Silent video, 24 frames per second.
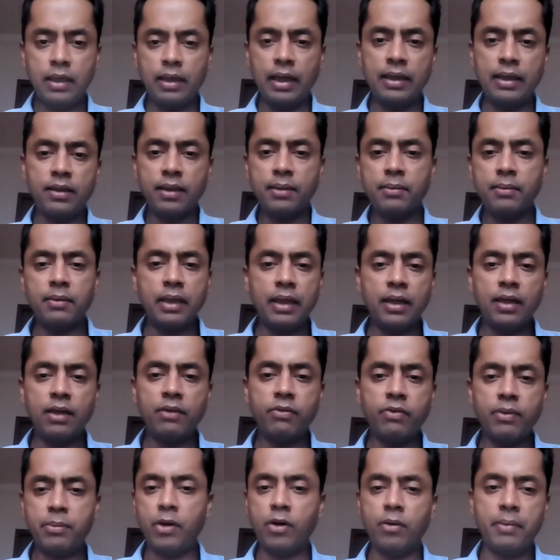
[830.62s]
I think
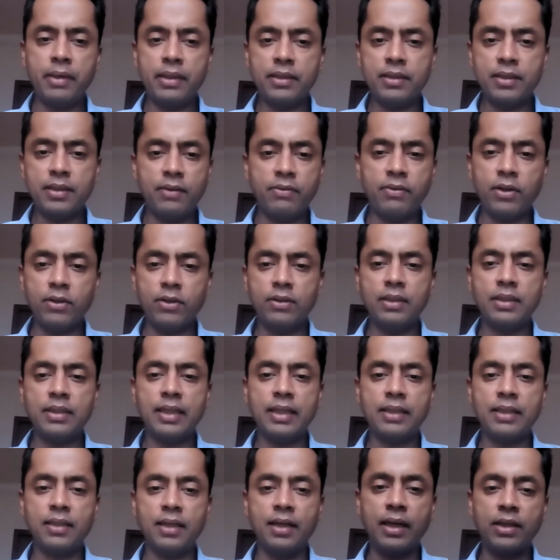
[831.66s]
enough about myself now. These
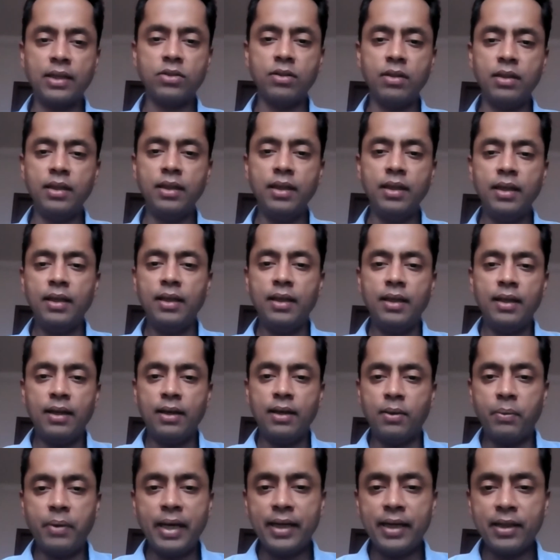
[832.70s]
guys are actually
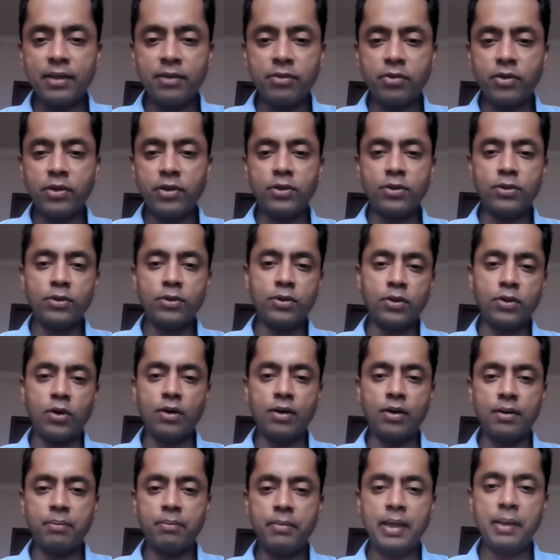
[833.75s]
waiting for you to
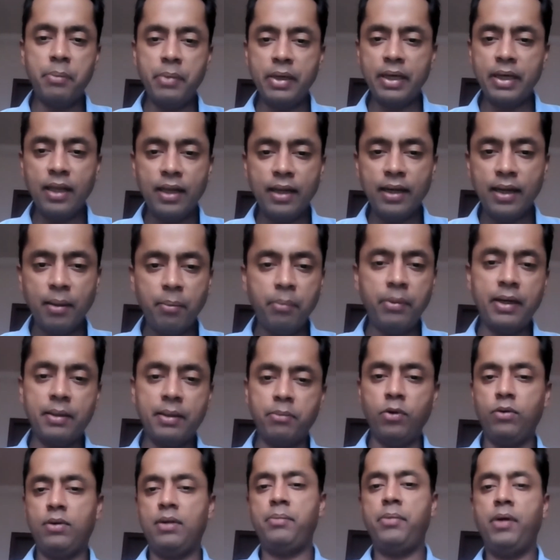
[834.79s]
talk maybe a little bit
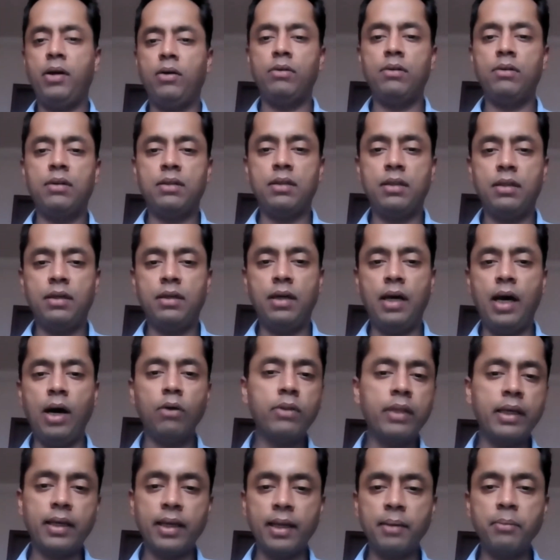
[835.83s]
more about how
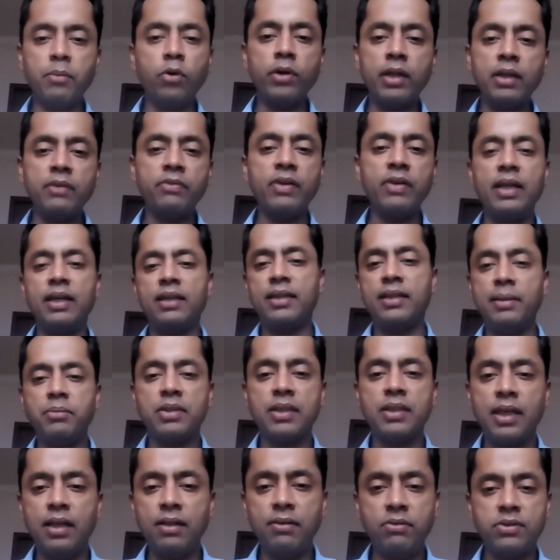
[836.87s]
they can motivate
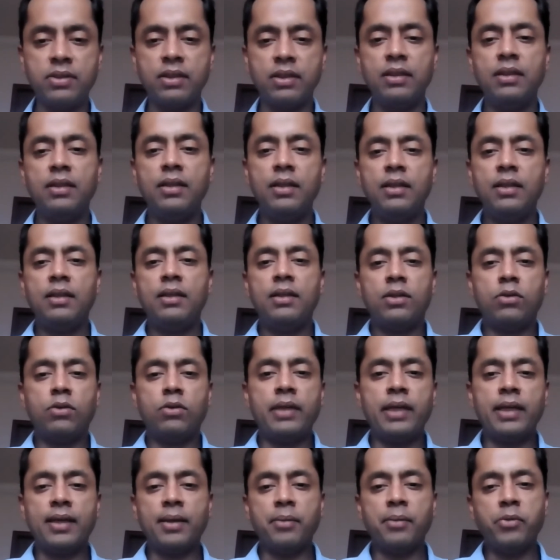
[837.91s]
themselves to
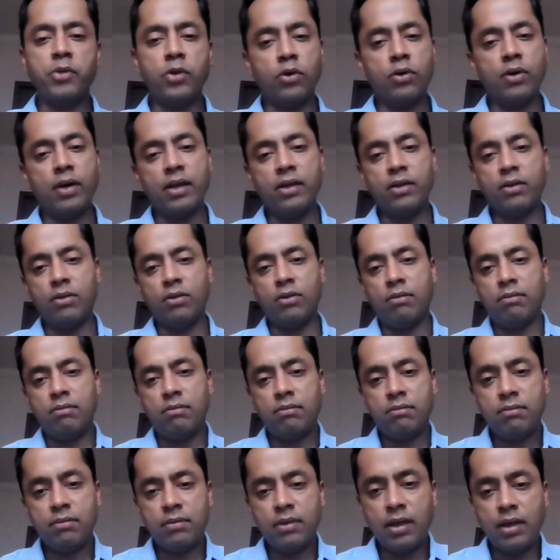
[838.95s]
take up yoga.
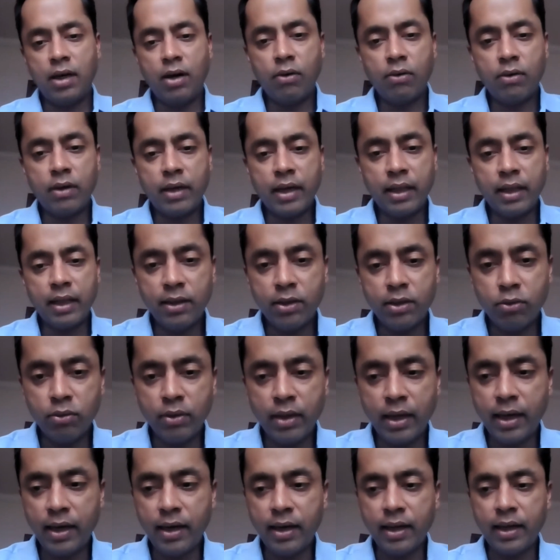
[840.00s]
How can they do
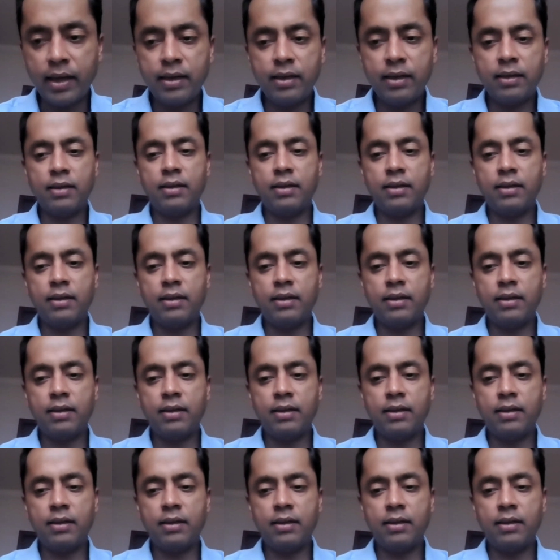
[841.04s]
that, and